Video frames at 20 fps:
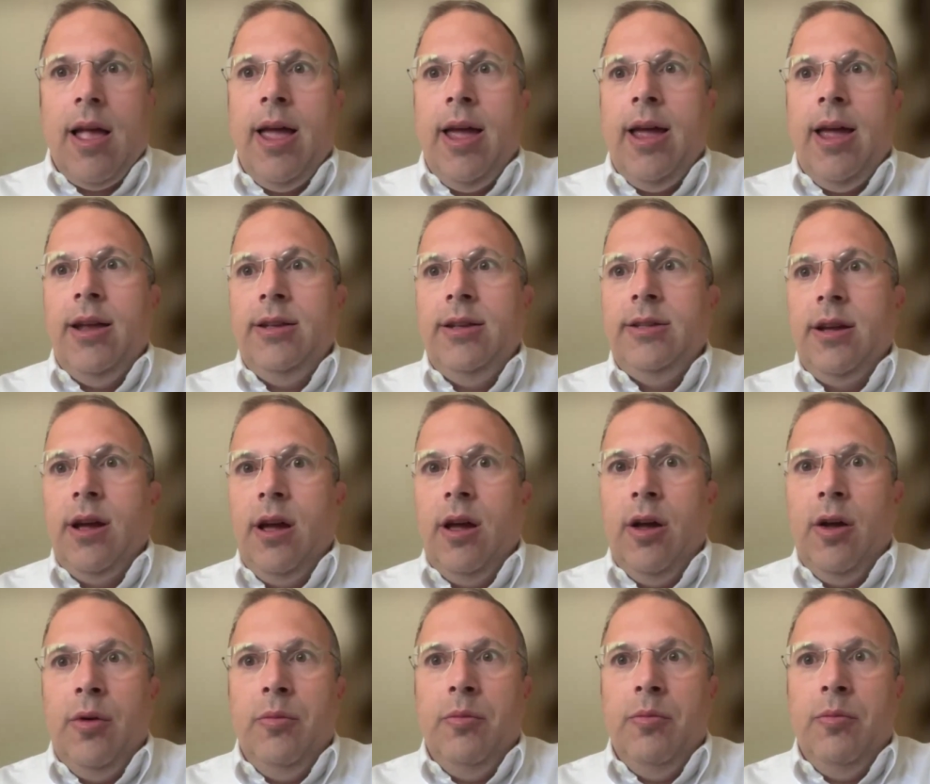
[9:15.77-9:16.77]
And
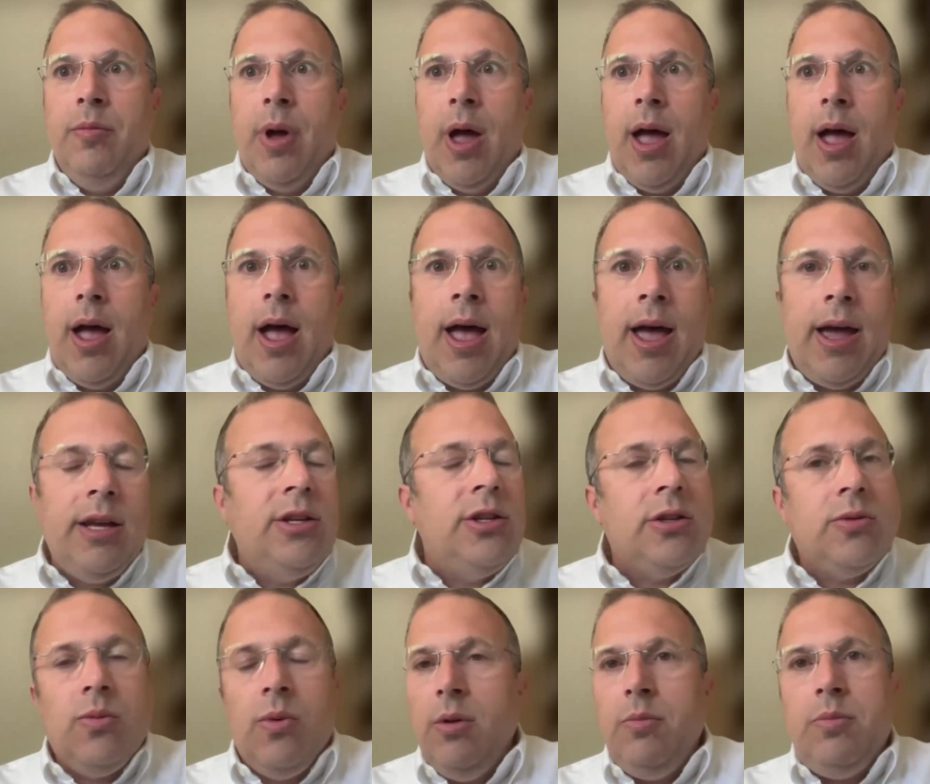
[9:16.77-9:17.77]
I
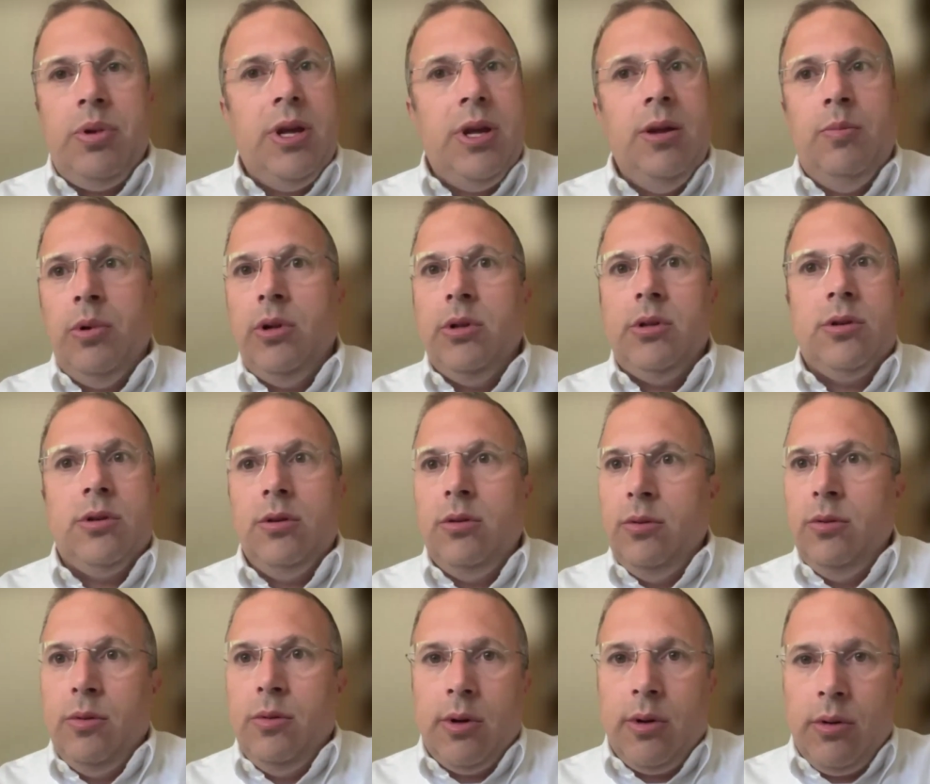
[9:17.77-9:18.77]
just want people
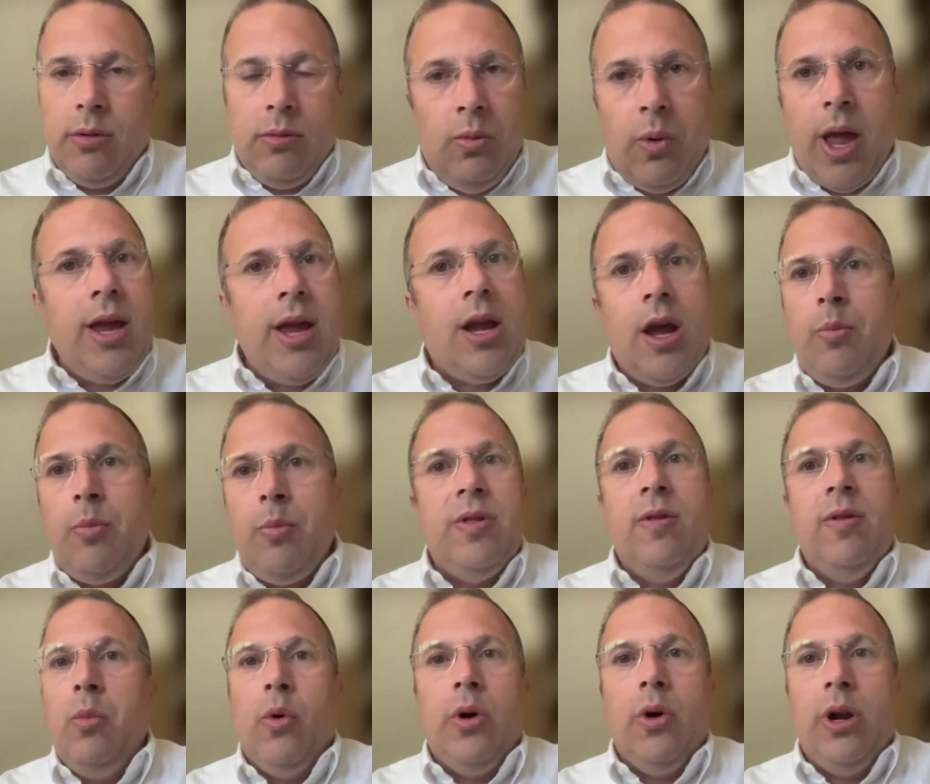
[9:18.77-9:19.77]
to wake up
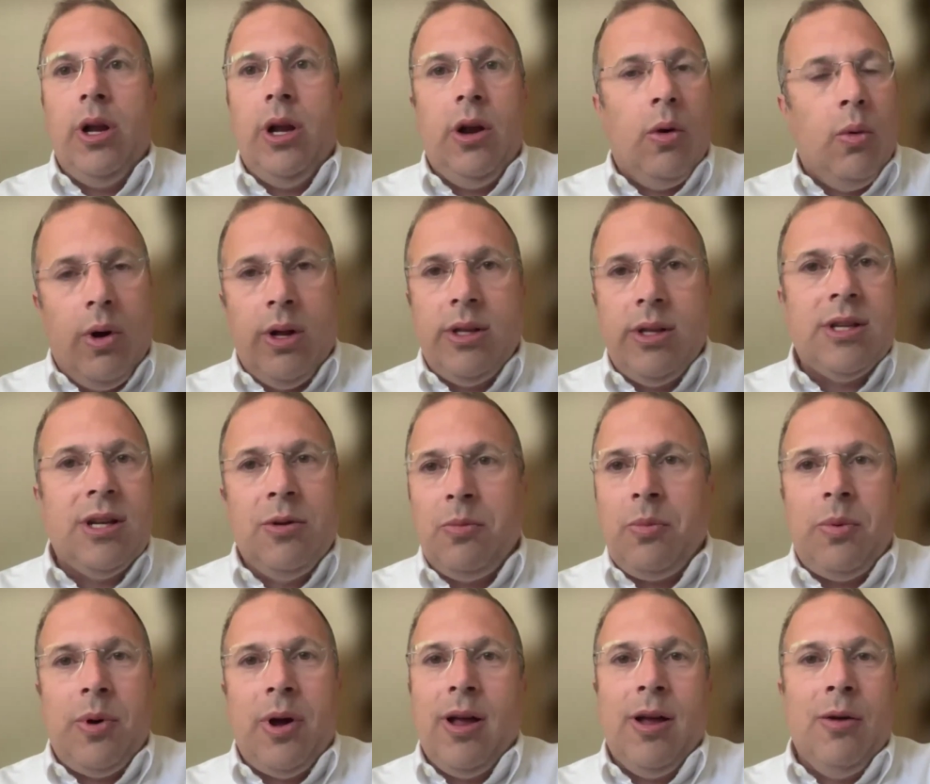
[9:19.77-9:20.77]
in the morning or once
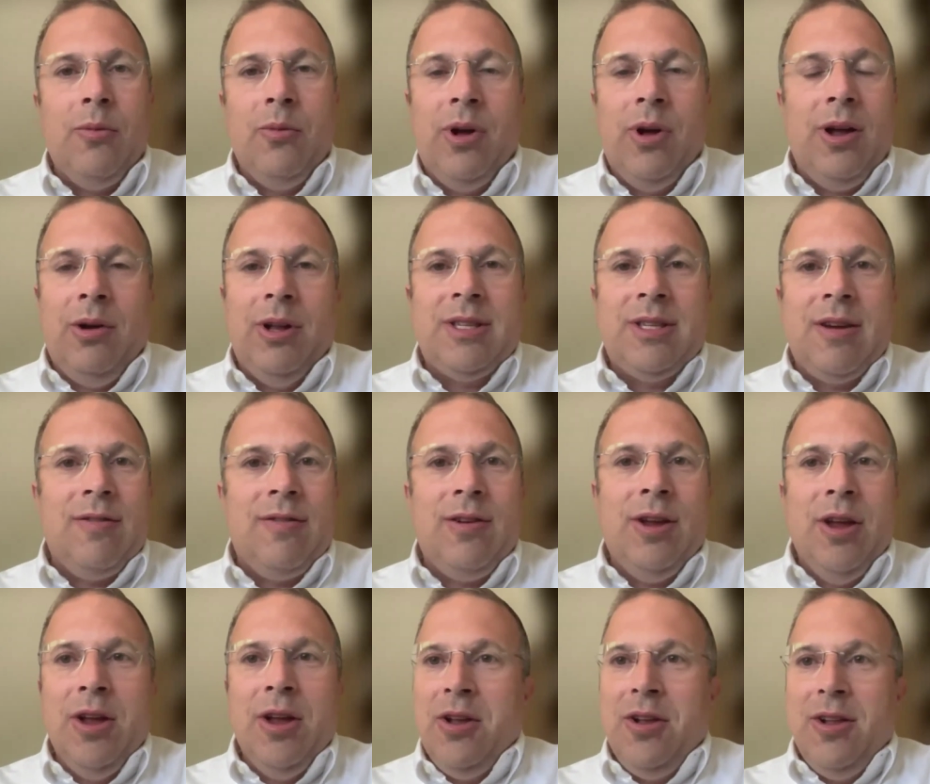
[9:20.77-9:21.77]

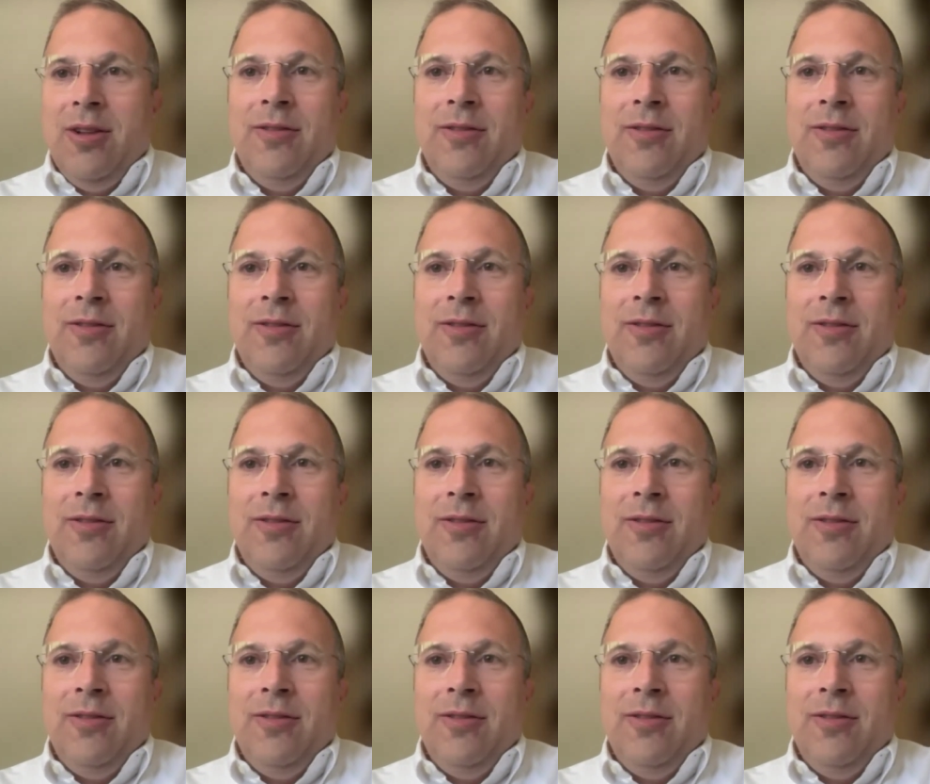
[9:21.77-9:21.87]
every